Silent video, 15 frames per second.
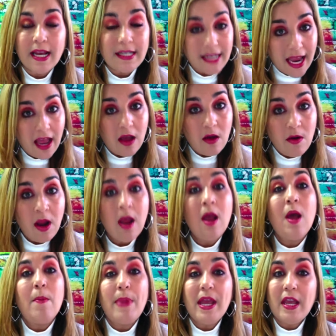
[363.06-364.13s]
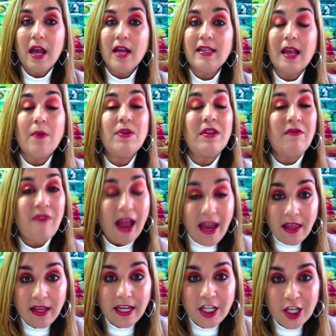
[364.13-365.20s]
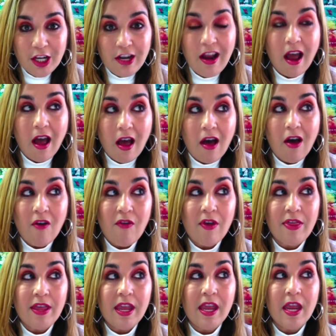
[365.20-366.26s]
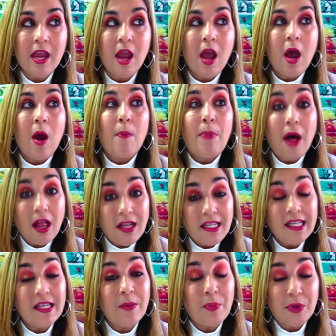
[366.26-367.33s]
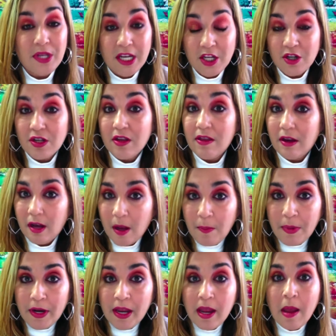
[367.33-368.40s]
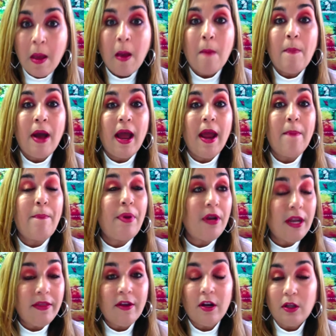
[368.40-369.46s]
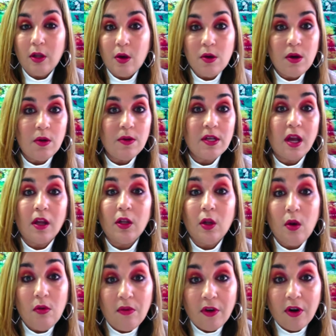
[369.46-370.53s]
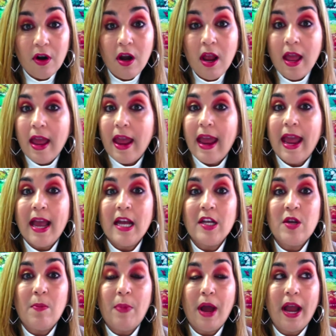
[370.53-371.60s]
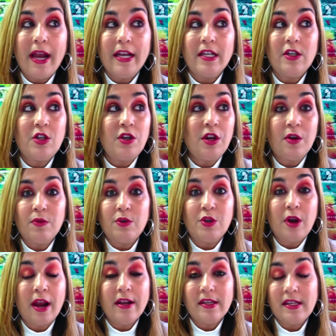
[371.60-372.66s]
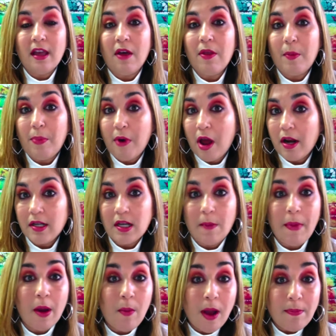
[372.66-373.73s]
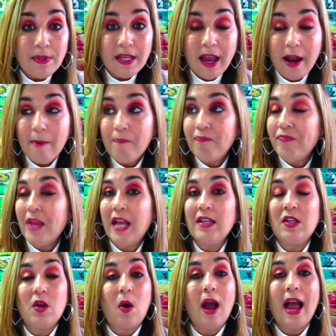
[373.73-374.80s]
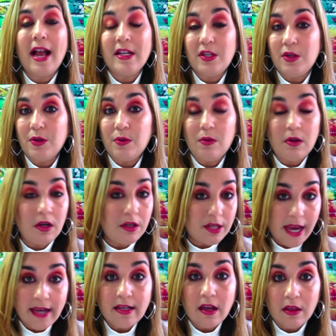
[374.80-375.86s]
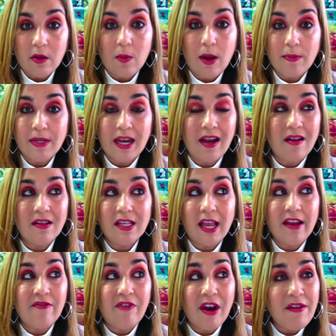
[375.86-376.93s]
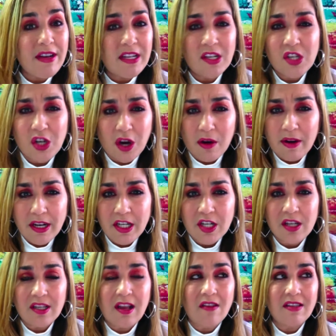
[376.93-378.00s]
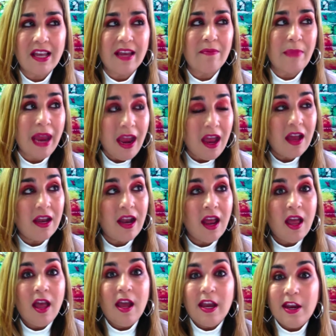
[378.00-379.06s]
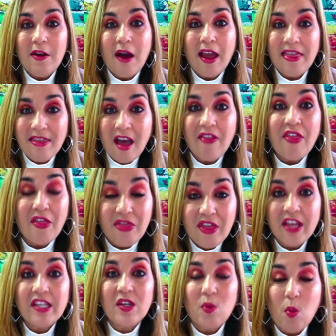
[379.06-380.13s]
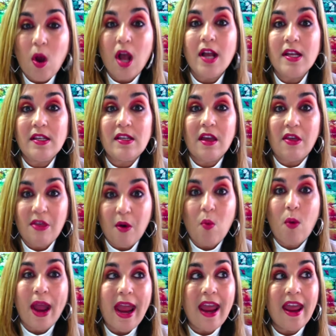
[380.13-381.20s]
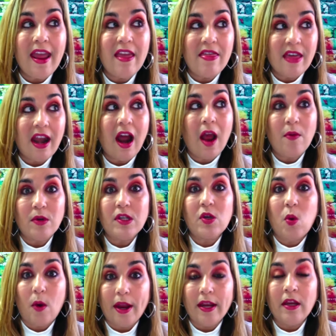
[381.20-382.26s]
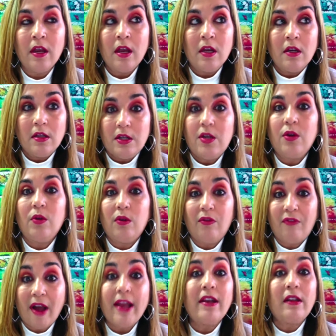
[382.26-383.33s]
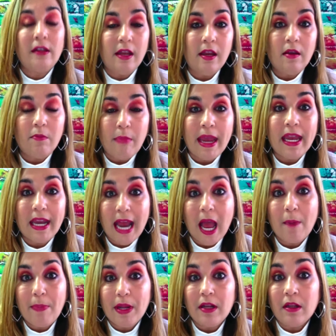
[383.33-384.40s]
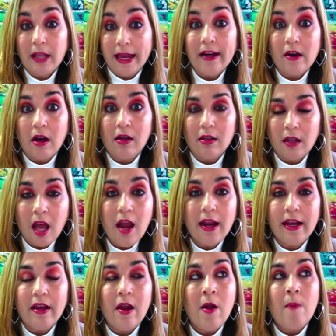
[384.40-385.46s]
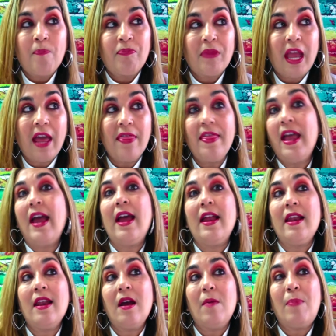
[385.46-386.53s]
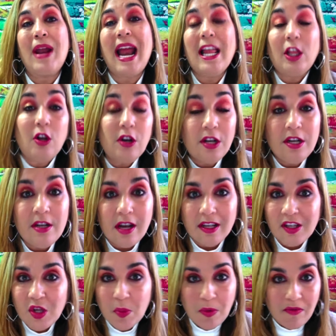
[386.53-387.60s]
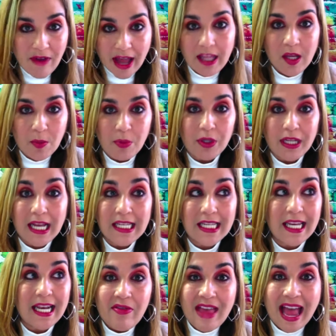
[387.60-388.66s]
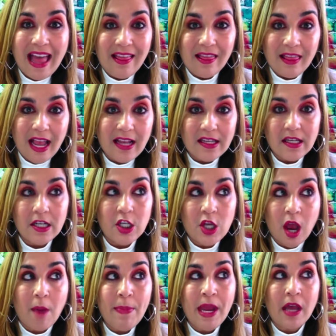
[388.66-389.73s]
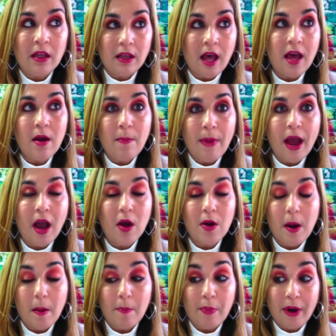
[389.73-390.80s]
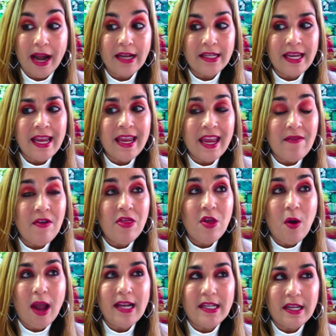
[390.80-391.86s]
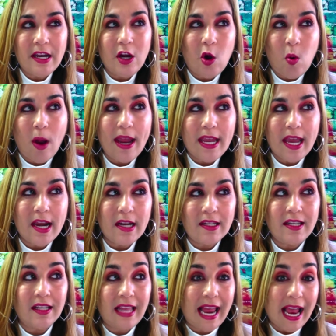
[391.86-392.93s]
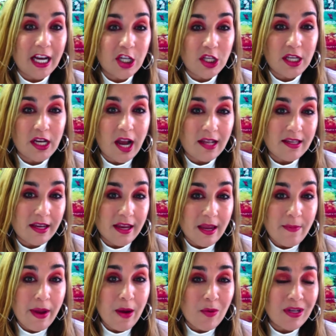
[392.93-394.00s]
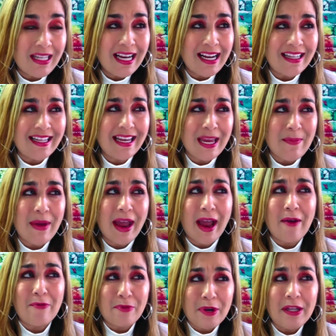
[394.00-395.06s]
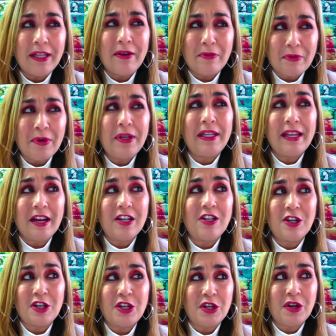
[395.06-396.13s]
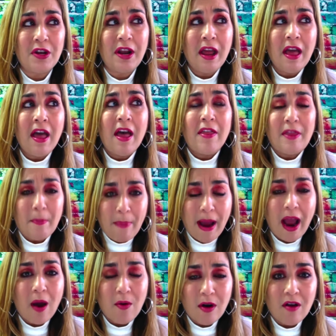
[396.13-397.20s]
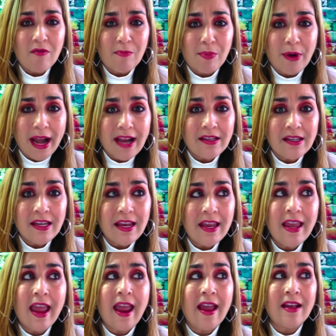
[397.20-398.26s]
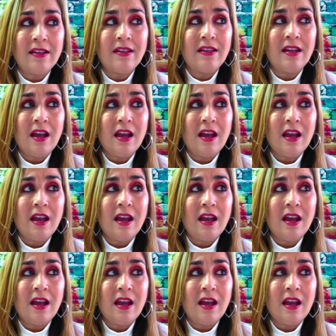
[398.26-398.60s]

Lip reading: down because I was in violation of the policies and procedures of the company by putting their logos all over and by, you know, trying to sell their product on my website. And so I had to take down the website. And I was like very discouraged because I was like, man, you know, I thought that this was the way that I was going to finally make it happen, like online. And then, but I learned a super valuable lesson. That lesson taught me a lot about branding, even though I didn't quite get it until I actually got to eBay. Once I got to eBay, I really, really understood the power of branding and,